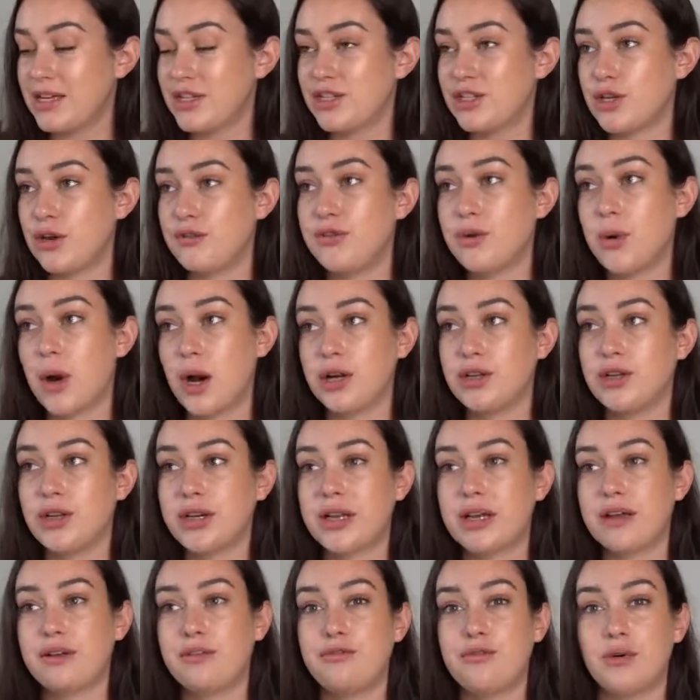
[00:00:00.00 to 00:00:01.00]
so if you are
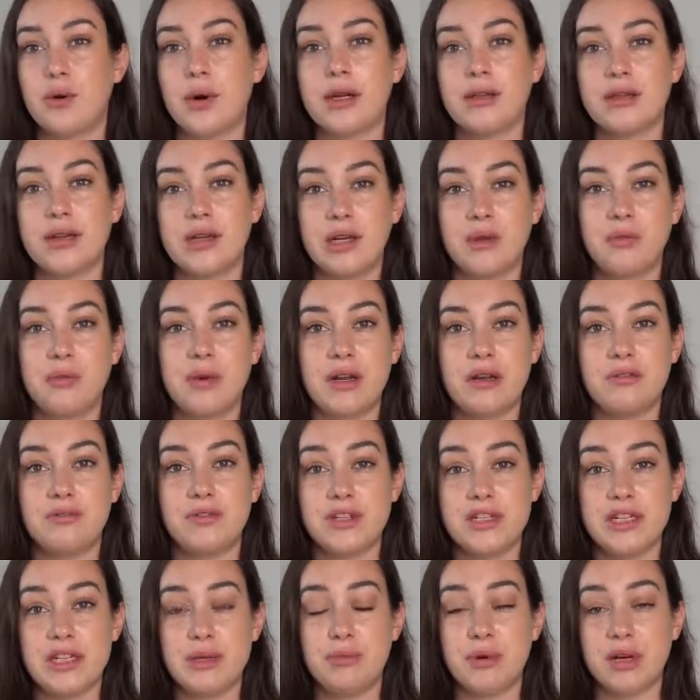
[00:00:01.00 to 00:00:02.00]
looking for a little bit
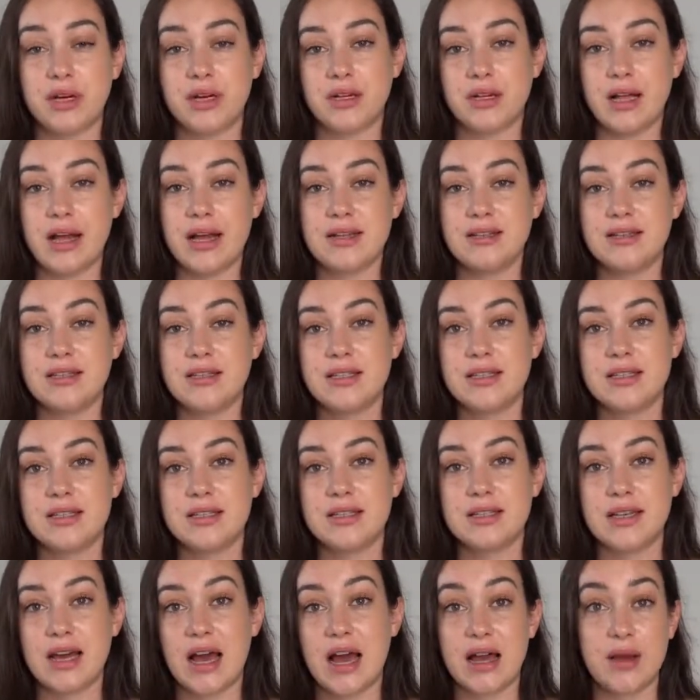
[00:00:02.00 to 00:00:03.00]
of a deeper
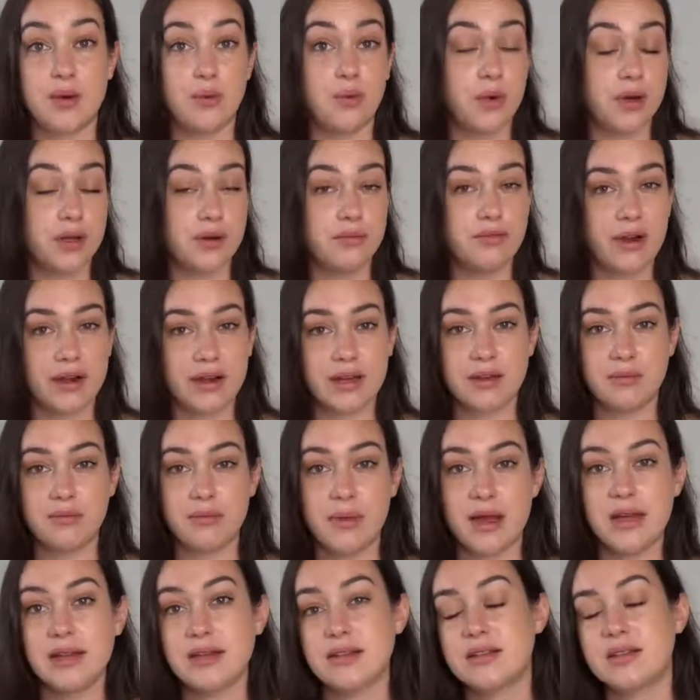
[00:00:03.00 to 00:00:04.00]
cleanse, I would
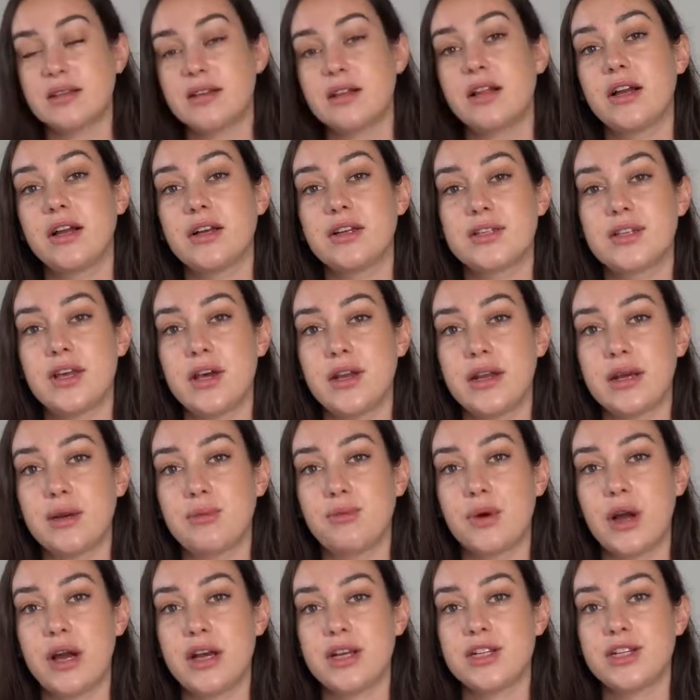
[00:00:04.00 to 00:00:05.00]
recommend the
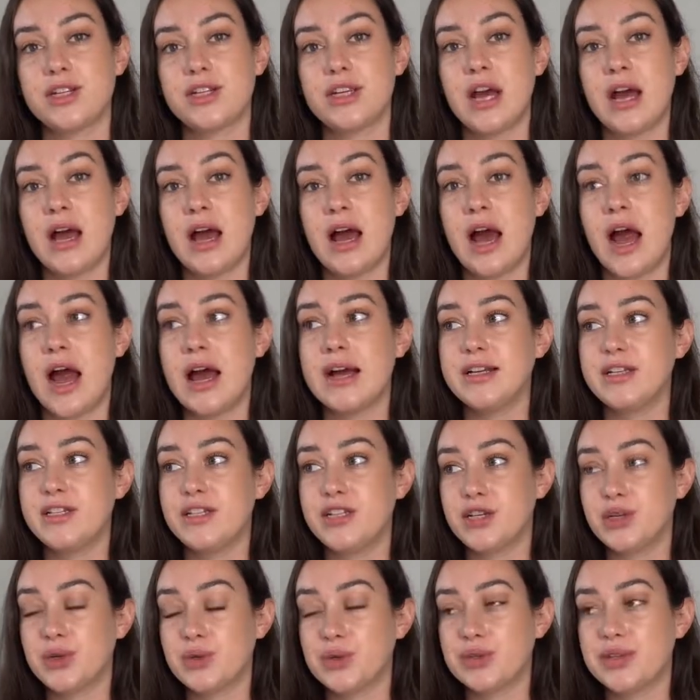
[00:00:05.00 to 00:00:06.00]
Clarisonic brush. I
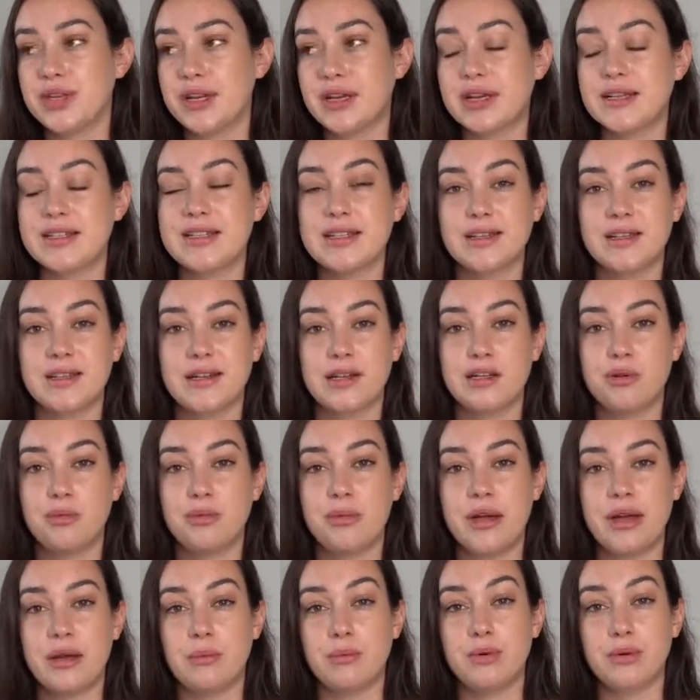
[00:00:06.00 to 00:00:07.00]
do think it's a little
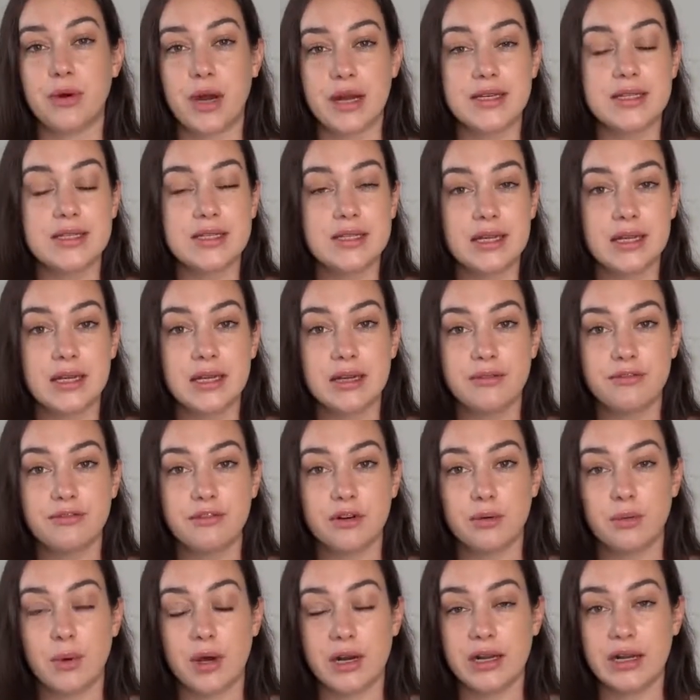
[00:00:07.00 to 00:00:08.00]
bit pricey
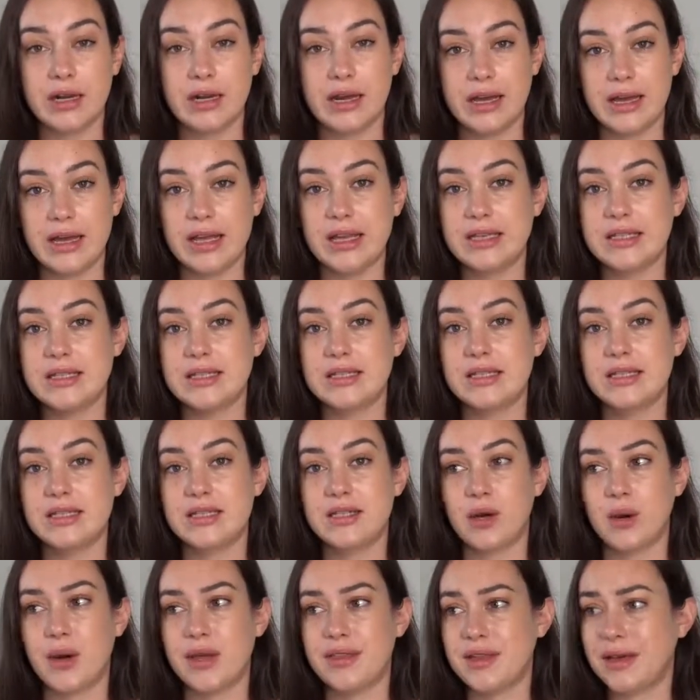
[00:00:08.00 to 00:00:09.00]
for what it is.
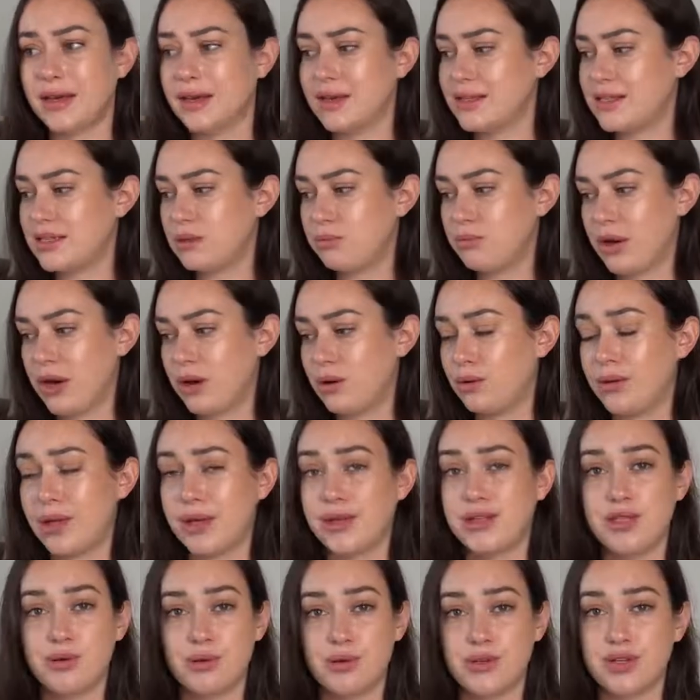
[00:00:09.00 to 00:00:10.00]
So I think it's about
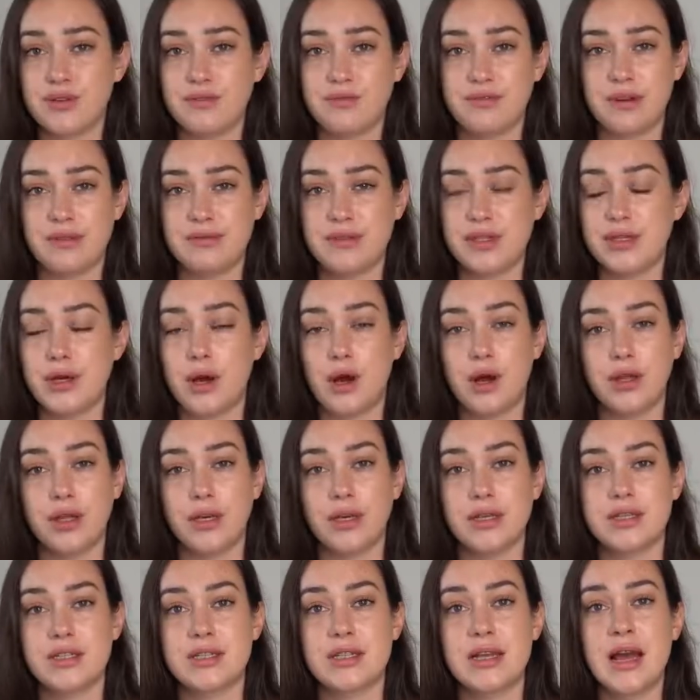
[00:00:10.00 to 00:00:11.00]
like two hundred fifty
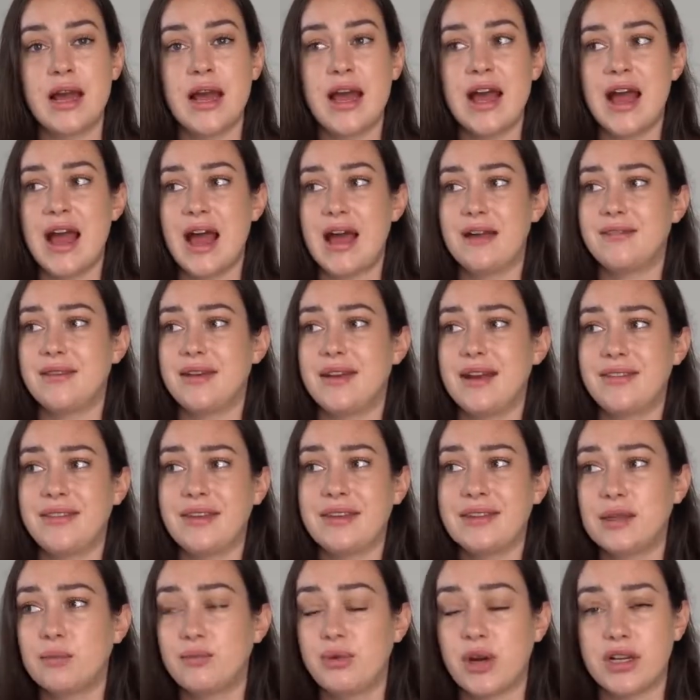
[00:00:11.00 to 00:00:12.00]
dollars. And then I
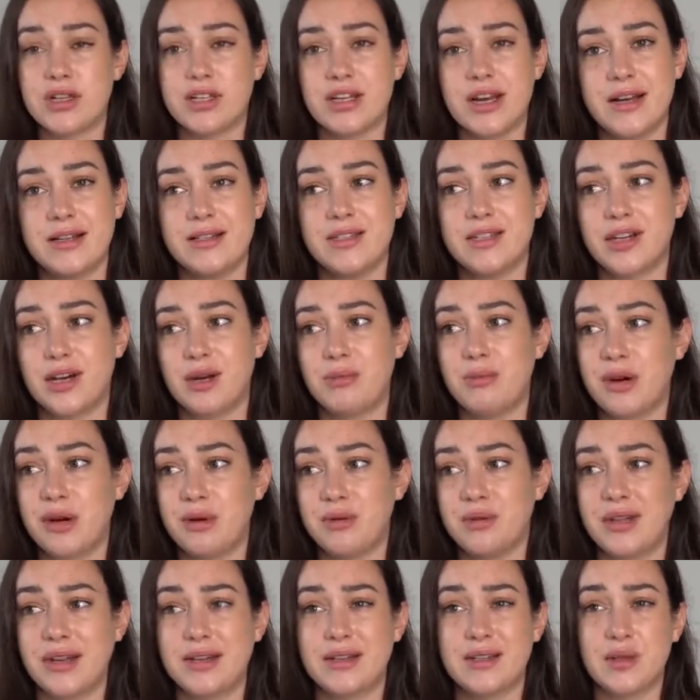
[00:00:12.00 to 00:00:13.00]
think the brush heads are
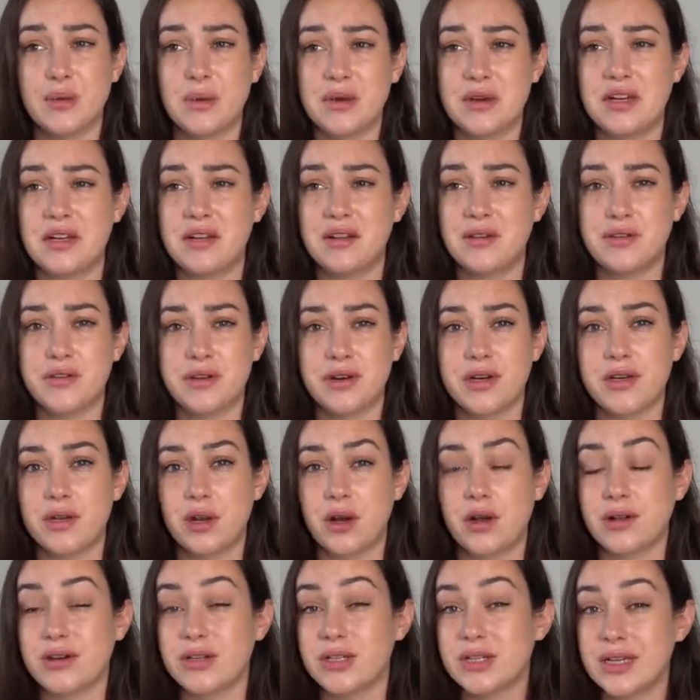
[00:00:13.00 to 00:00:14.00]
about like twenty to thirty
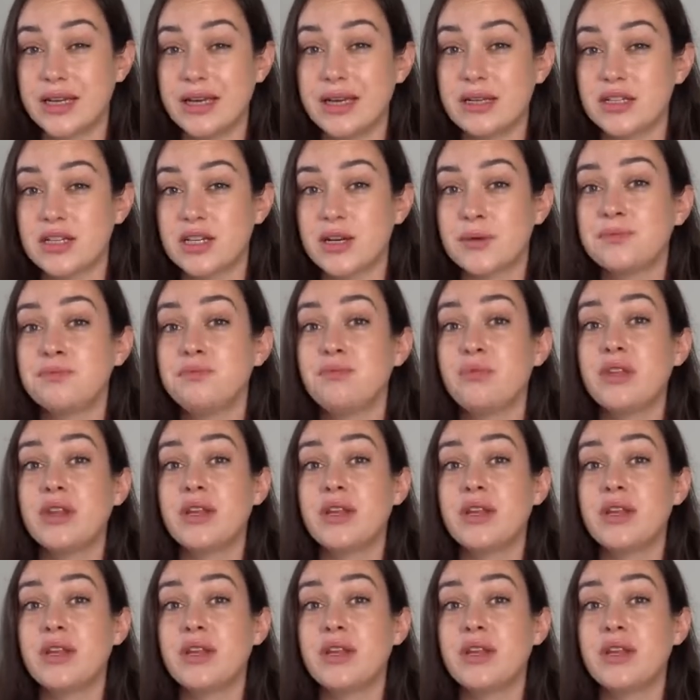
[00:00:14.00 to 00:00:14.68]
dollars each.